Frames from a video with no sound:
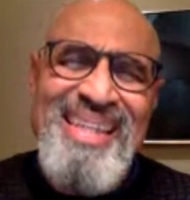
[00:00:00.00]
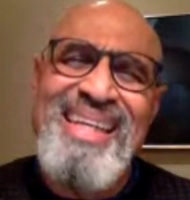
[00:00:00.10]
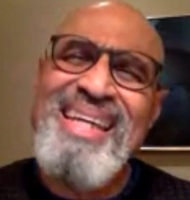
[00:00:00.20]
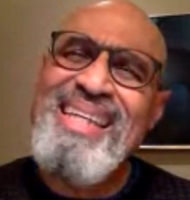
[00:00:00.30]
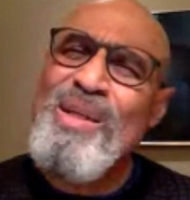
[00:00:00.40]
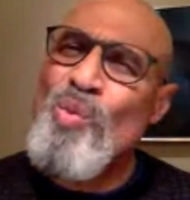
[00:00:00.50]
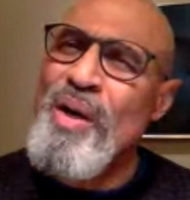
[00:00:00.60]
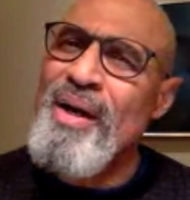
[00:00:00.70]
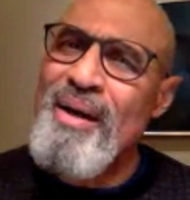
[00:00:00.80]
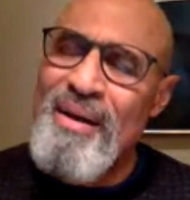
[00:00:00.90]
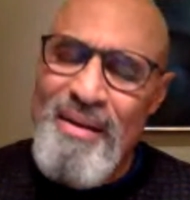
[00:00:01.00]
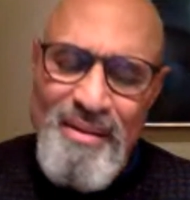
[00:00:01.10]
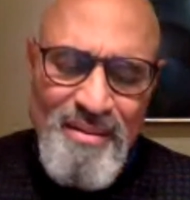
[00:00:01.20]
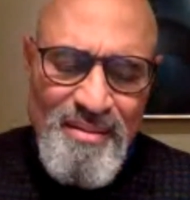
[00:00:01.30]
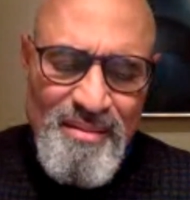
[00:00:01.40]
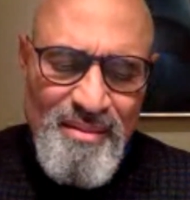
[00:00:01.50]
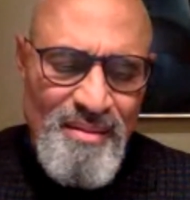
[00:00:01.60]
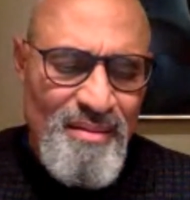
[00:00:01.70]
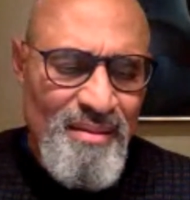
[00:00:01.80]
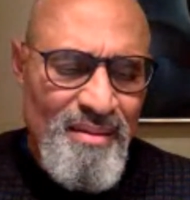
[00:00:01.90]
anywhere
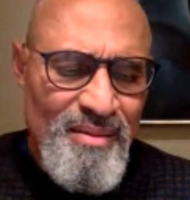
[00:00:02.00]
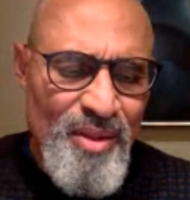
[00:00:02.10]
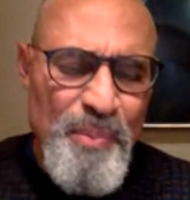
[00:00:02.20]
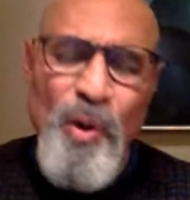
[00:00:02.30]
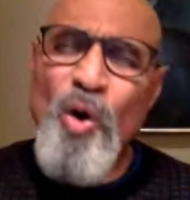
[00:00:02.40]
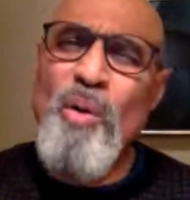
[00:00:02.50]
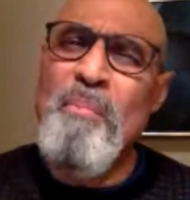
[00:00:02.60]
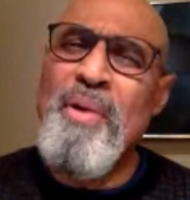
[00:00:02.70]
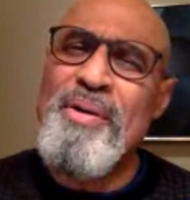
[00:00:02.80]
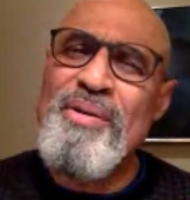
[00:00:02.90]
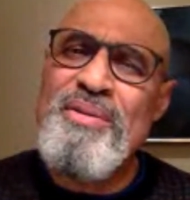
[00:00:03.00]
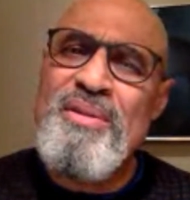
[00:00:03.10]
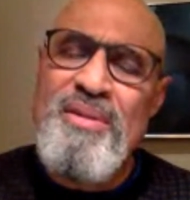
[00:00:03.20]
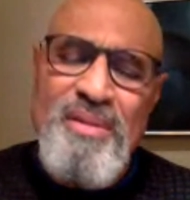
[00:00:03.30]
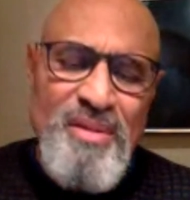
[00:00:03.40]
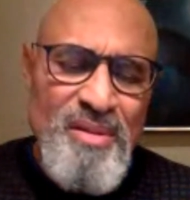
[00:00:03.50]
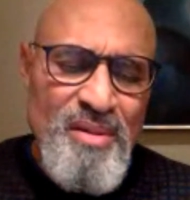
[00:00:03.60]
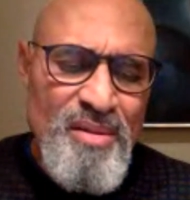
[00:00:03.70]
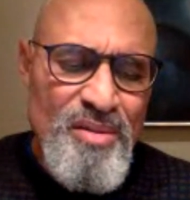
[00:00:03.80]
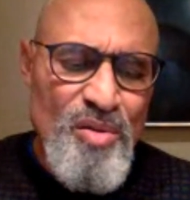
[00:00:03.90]
the poem mutters,
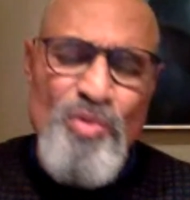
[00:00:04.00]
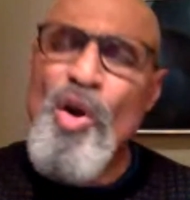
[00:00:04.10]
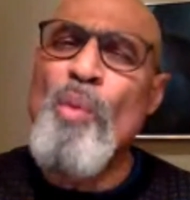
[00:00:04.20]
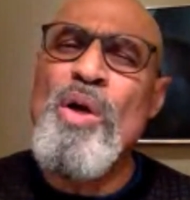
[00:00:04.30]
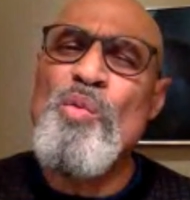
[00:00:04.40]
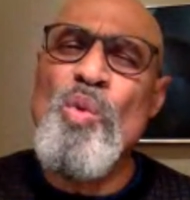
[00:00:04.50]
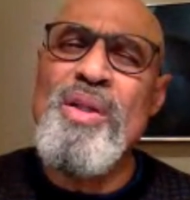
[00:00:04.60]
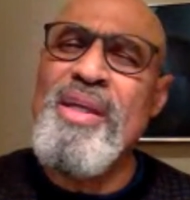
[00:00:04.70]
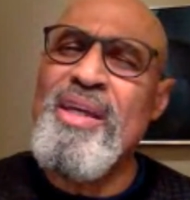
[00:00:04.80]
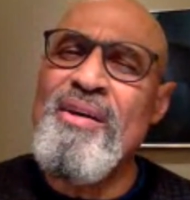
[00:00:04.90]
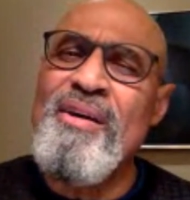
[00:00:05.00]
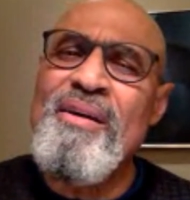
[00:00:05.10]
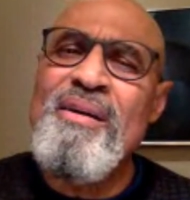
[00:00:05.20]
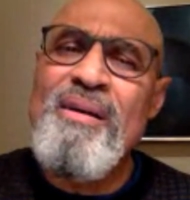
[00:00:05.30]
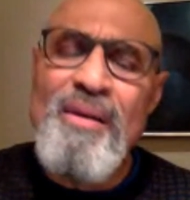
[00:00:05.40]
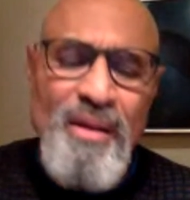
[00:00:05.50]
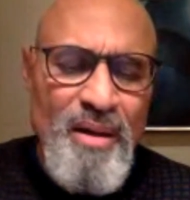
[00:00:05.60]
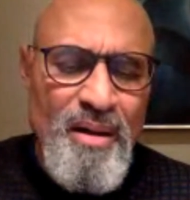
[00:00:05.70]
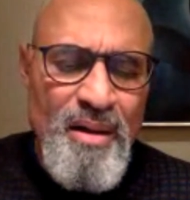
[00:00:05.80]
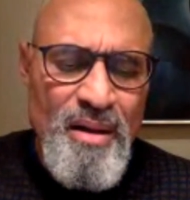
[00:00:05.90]
so no one will hear.
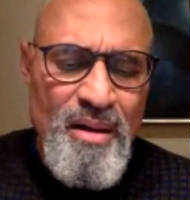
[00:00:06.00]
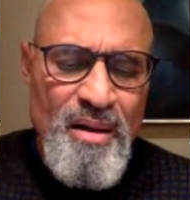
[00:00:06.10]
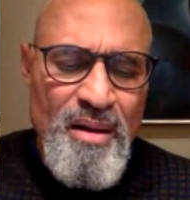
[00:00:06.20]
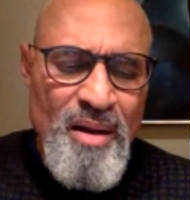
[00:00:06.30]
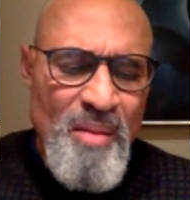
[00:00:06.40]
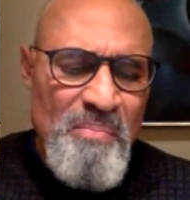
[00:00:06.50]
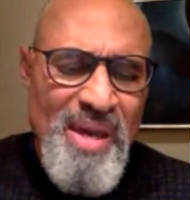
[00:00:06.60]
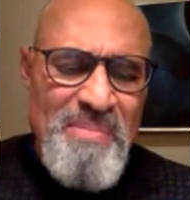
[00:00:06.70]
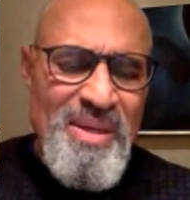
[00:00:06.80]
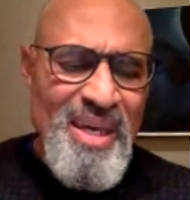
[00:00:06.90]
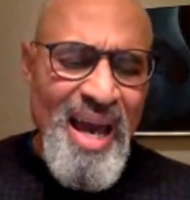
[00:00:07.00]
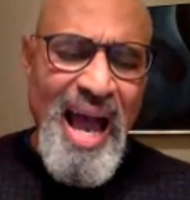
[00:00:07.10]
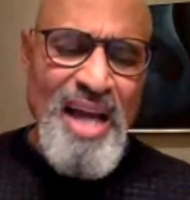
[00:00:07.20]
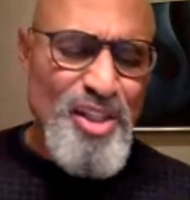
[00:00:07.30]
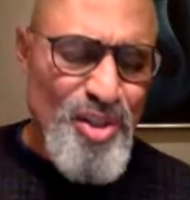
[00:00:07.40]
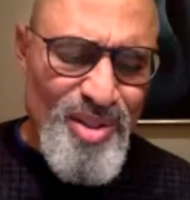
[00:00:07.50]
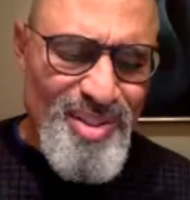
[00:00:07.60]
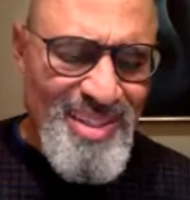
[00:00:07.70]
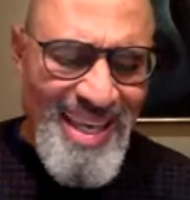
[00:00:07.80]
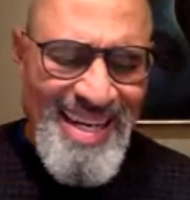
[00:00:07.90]
Maybe I should have
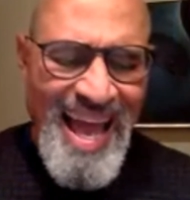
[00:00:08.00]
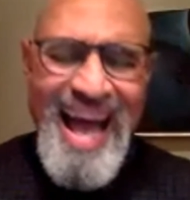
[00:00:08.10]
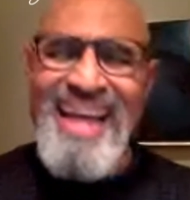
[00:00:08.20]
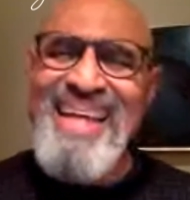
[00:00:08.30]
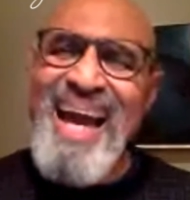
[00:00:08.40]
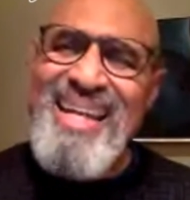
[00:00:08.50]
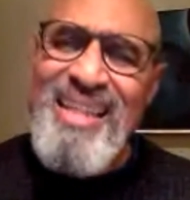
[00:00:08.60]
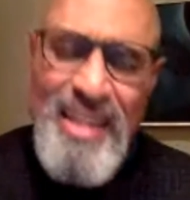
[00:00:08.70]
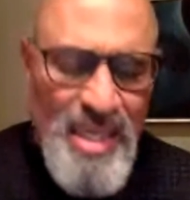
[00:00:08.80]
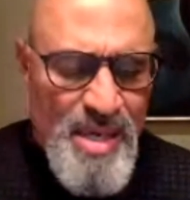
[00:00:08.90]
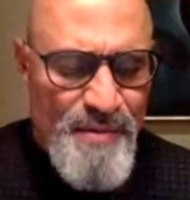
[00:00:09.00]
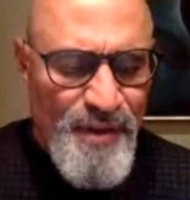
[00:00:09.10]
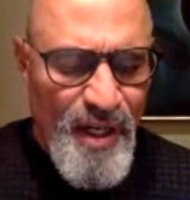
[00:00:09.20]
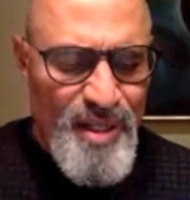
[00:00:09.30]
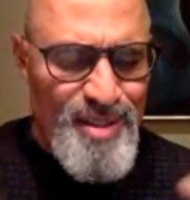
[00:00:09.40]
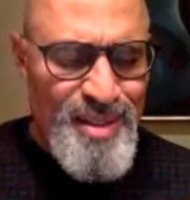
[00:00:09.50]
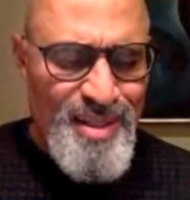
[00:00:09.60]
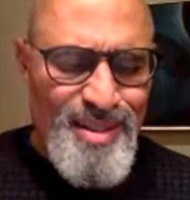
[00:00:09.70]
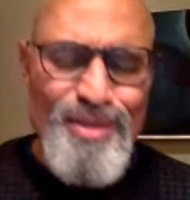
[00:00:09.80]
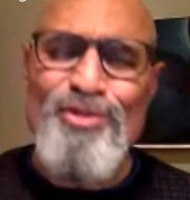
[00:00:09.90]
said, I gotta leave because
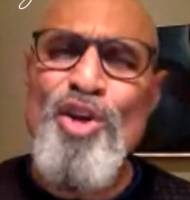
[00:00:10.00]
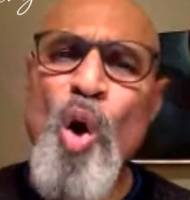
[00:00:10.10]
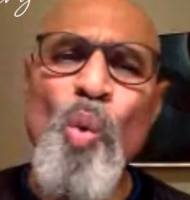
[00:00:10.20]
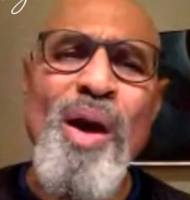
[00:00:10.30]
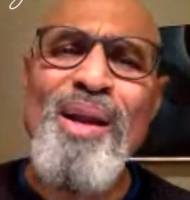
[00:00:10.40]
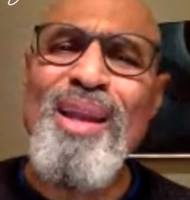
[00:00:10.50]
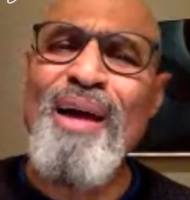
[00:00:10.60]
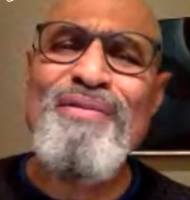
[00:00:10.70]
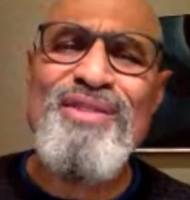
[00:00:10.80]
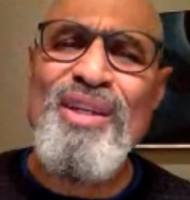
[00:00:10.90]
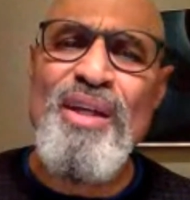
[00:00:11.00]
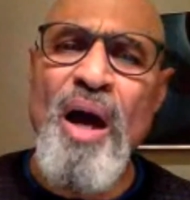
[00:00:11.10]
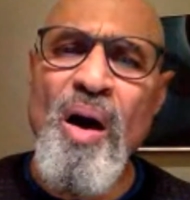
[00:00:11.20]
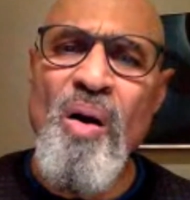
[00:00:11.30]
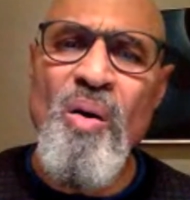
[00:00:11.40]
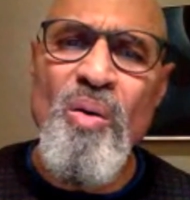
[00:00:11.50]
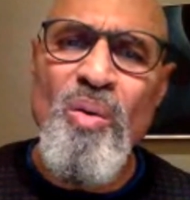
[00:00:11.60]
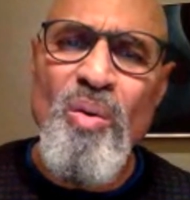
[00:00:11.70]
there's nowhere left to go.